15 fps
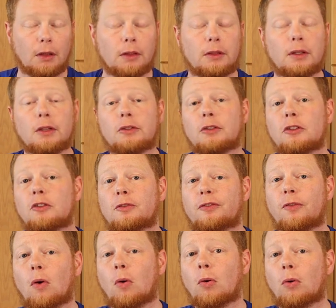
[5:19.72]
This is
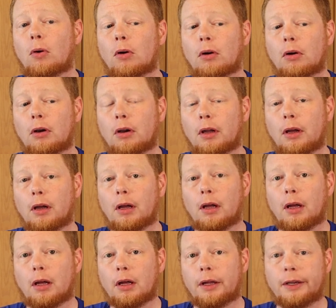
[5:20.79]
for
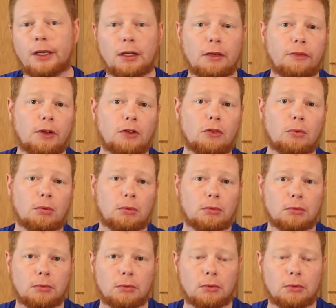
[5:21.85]
an individual